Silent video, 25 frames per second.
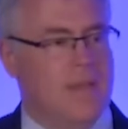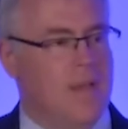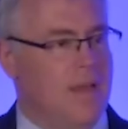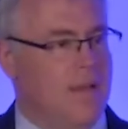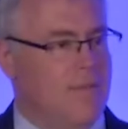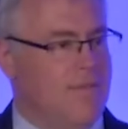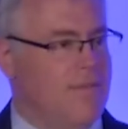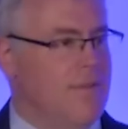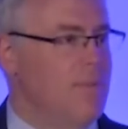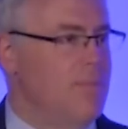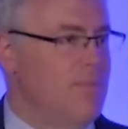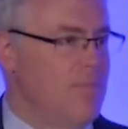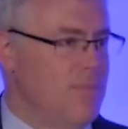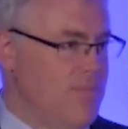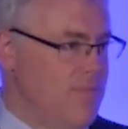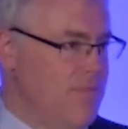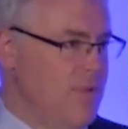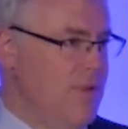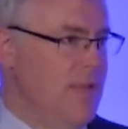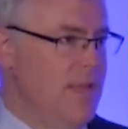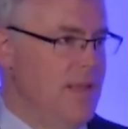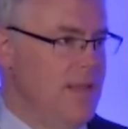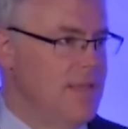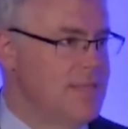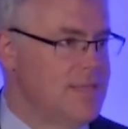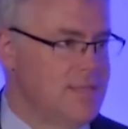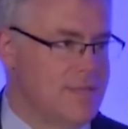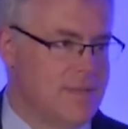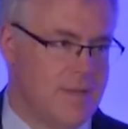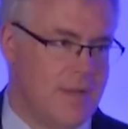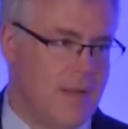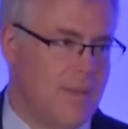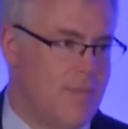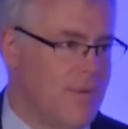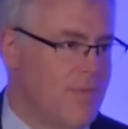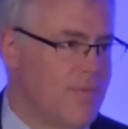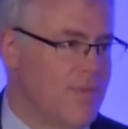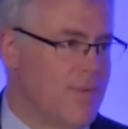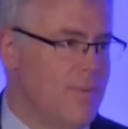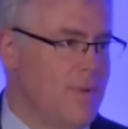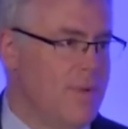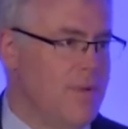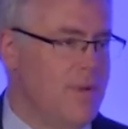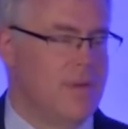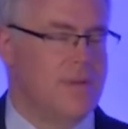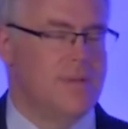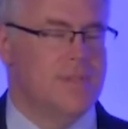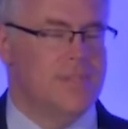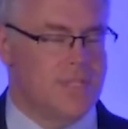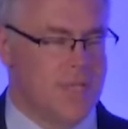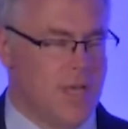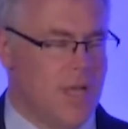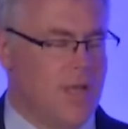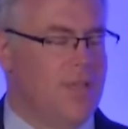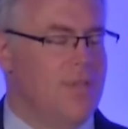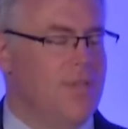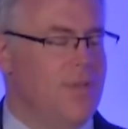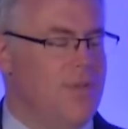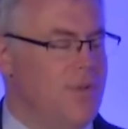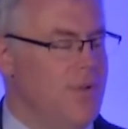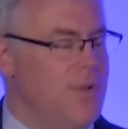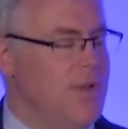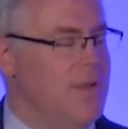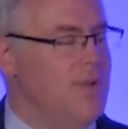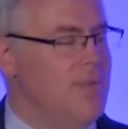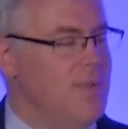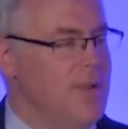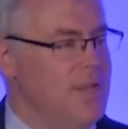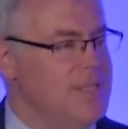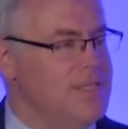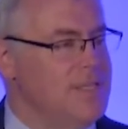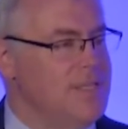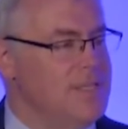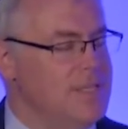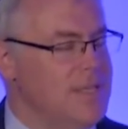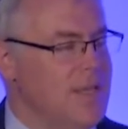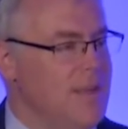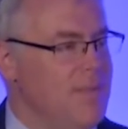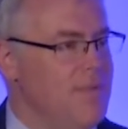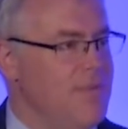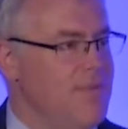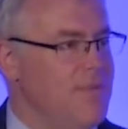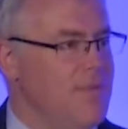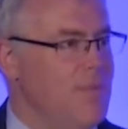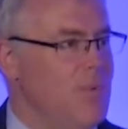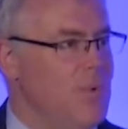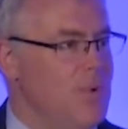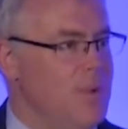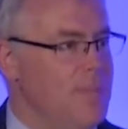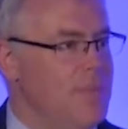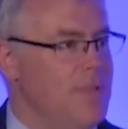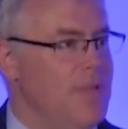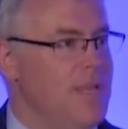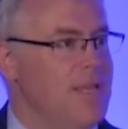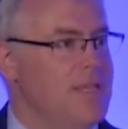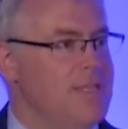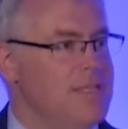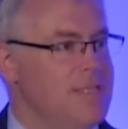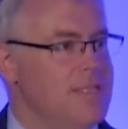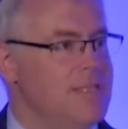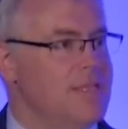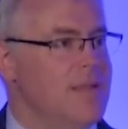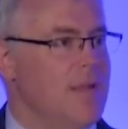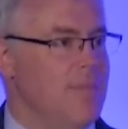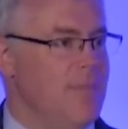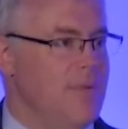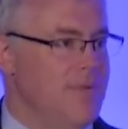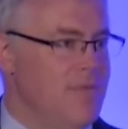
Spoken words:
and it's coming from, or salt in their drinking wells, and it's coming from one place, it's coming